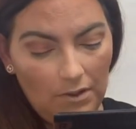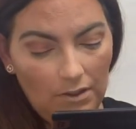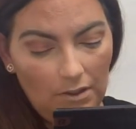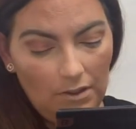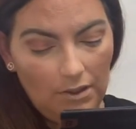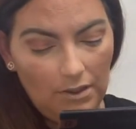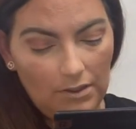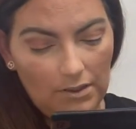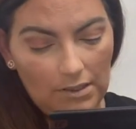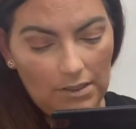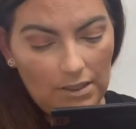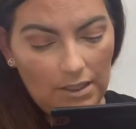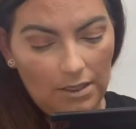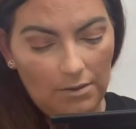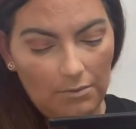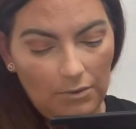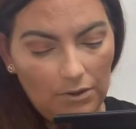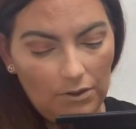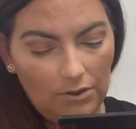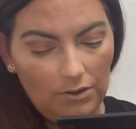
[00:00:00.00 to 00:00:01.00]
And same
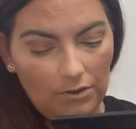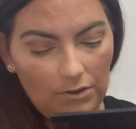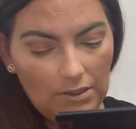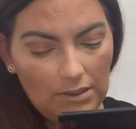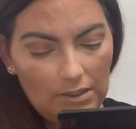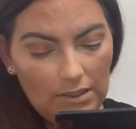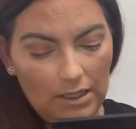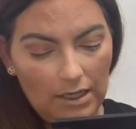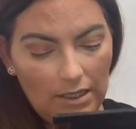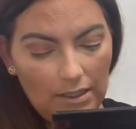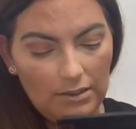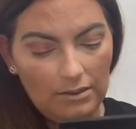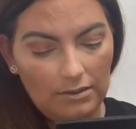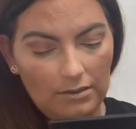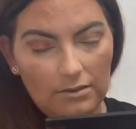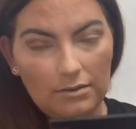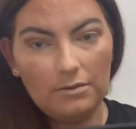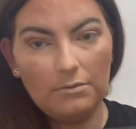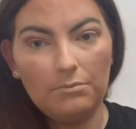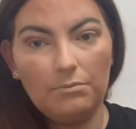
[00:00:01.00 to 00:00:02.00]
on the other side,
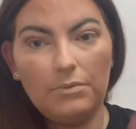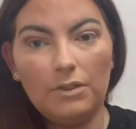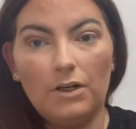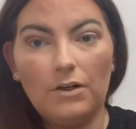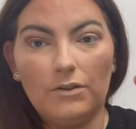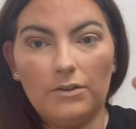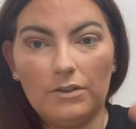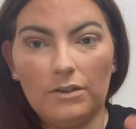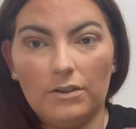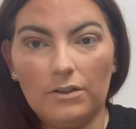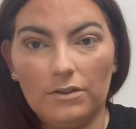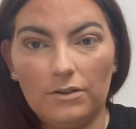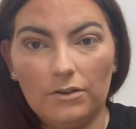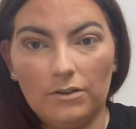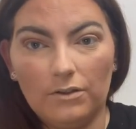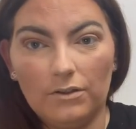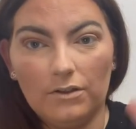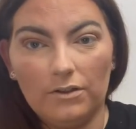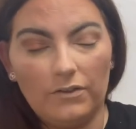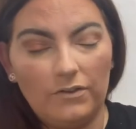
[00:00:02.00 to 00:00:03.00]
but on the
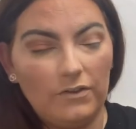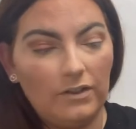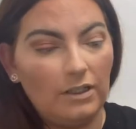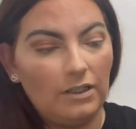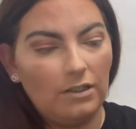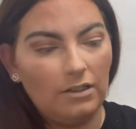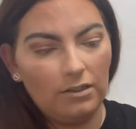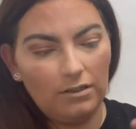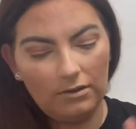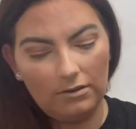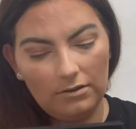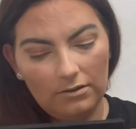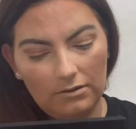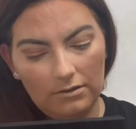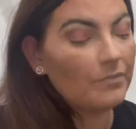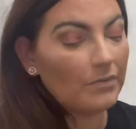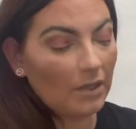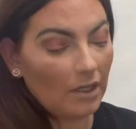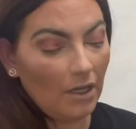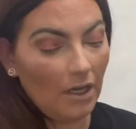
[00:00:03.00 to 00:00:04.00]
other finger.
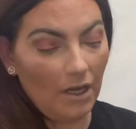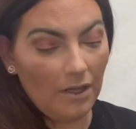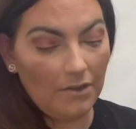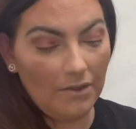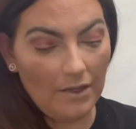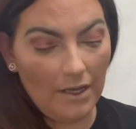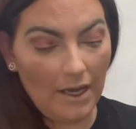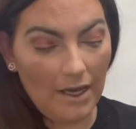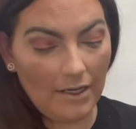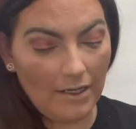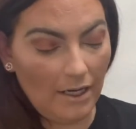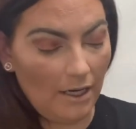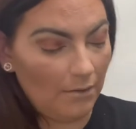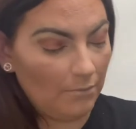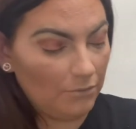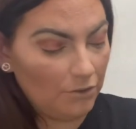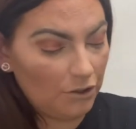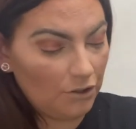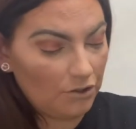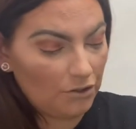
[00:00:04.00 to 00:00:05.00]
And then I'm
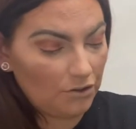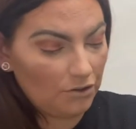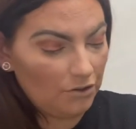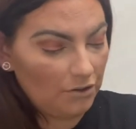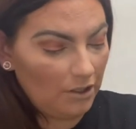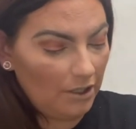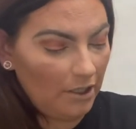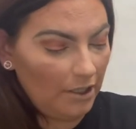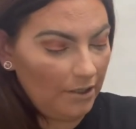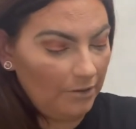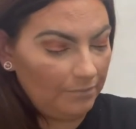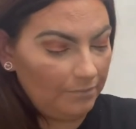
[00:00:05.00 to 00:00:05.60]
just going to...